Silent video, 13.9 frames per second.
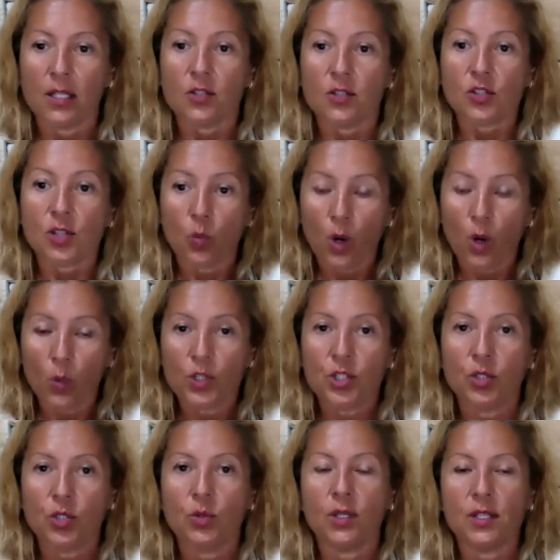So what we
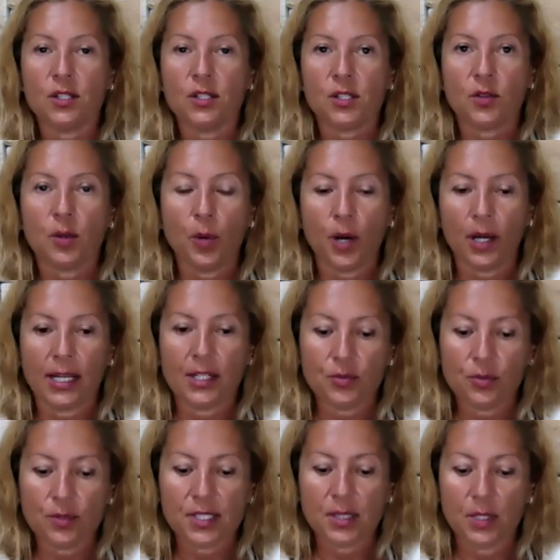do is the bilateral
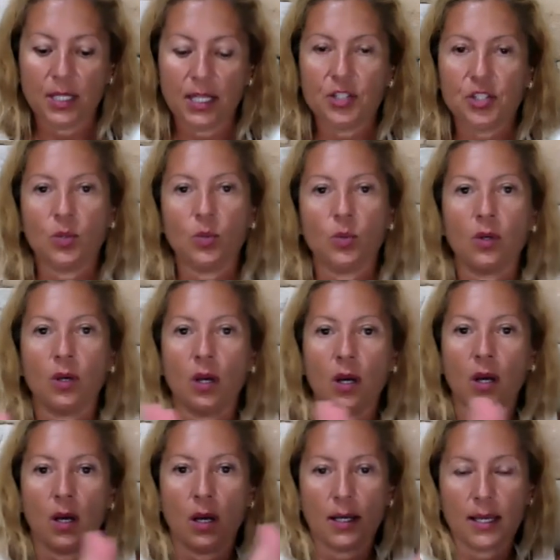stimulation.
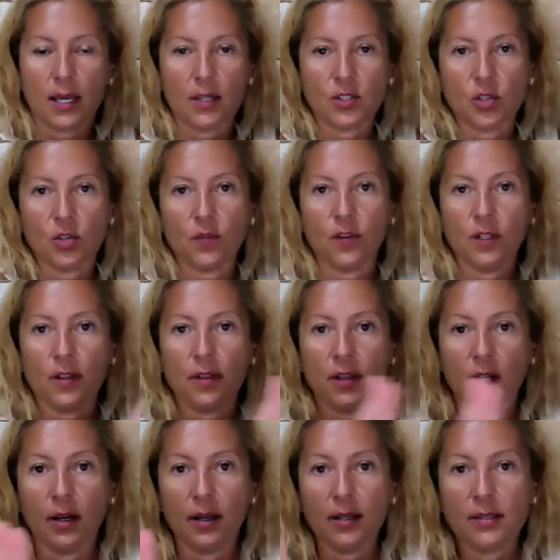Okay, so you follow the
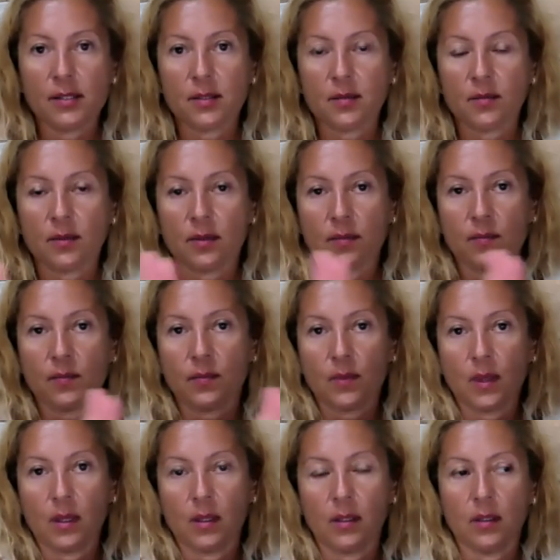eyes.
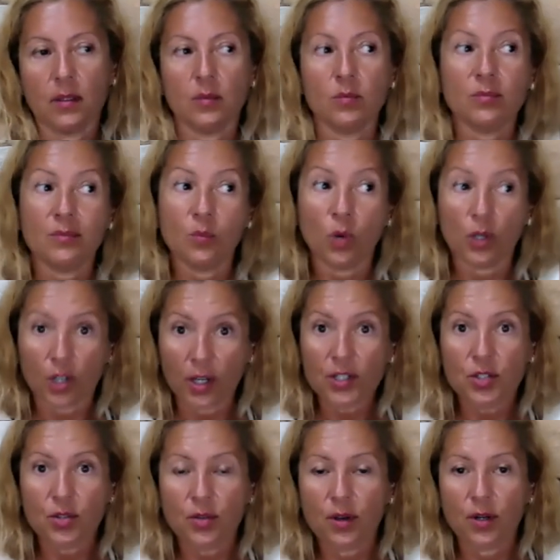What I
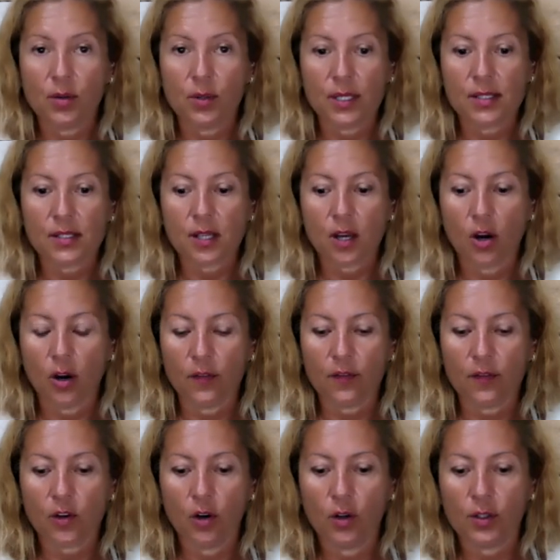do though is I've
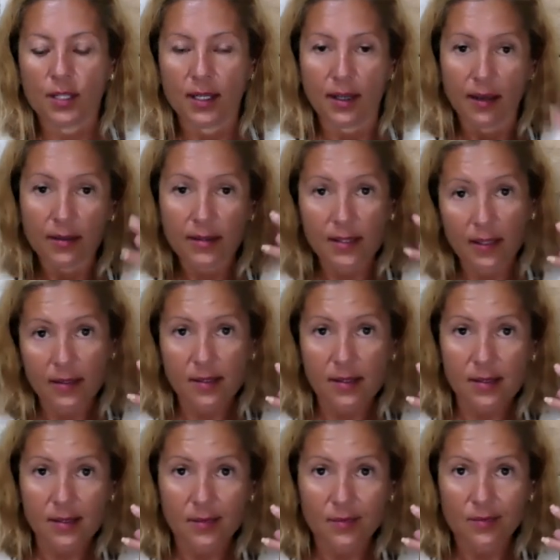got headsets,